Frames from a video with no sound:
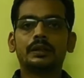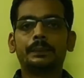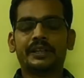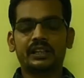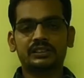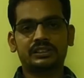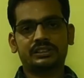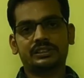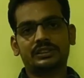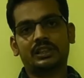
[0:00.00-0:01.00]

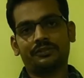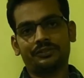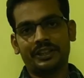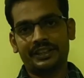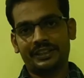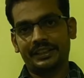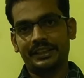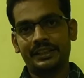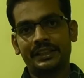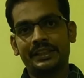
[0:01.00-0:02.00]
because of their
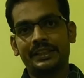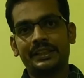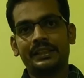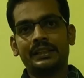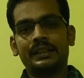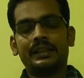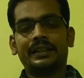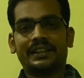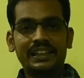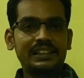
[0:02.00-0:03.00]

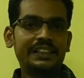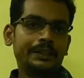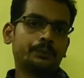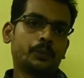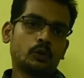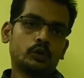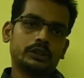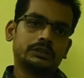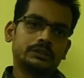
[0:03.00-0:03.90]
greatly improved